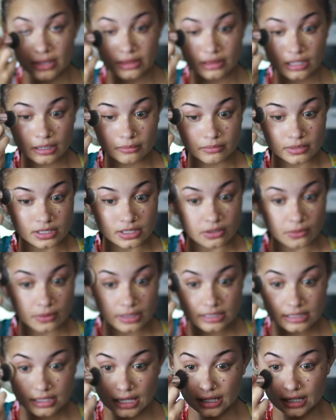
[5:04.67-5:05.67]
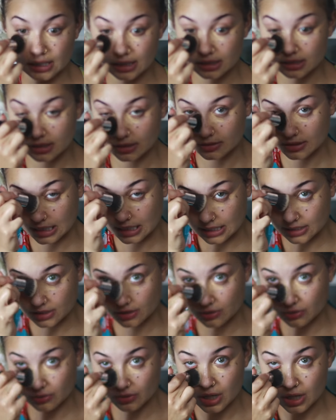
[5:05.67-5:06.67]
with that I'm so excited. So stay
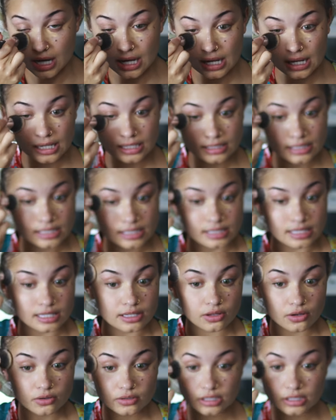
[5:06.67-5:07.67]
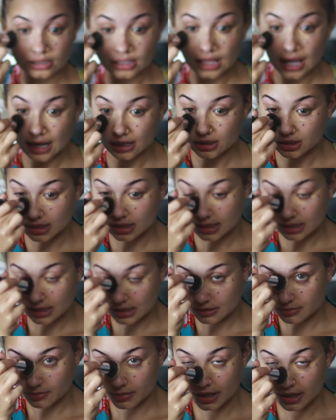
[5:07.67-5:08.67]
tuned to see those
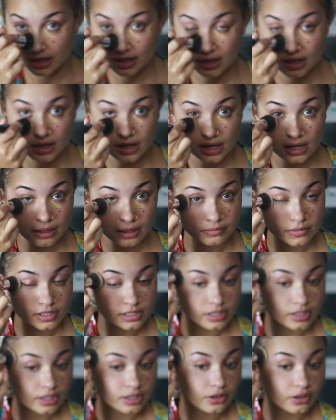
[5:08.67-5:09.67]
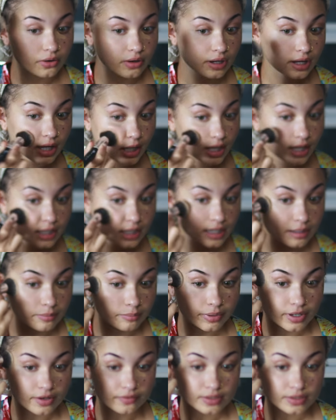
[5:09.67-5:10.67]
lashes. But I'm just going to go ahead
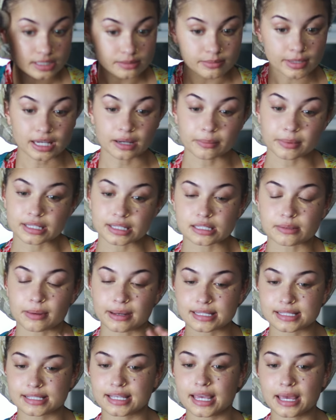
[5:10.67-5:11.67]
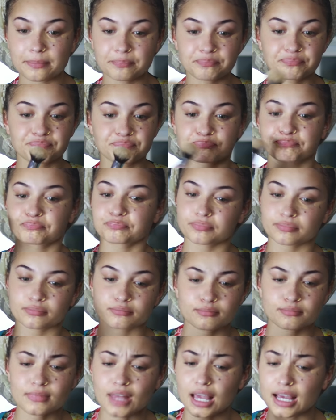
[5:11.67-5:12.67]
and buff this makeup into my skin.
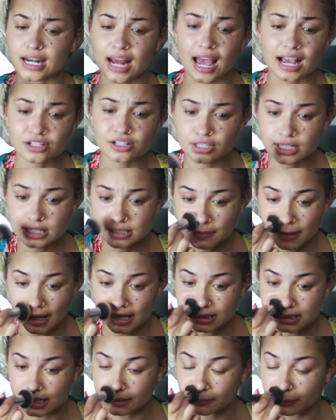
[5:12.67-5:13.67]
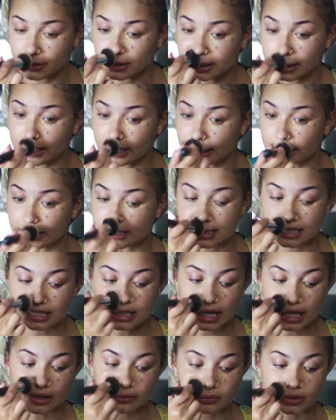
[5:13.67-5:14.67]
It actually is matching pretty good
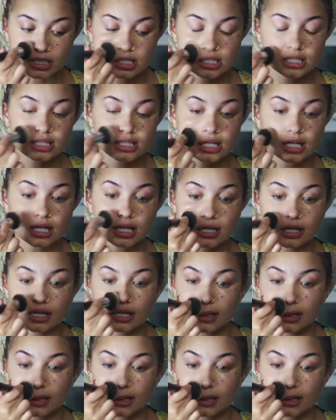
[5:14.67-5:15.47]
today, which is good.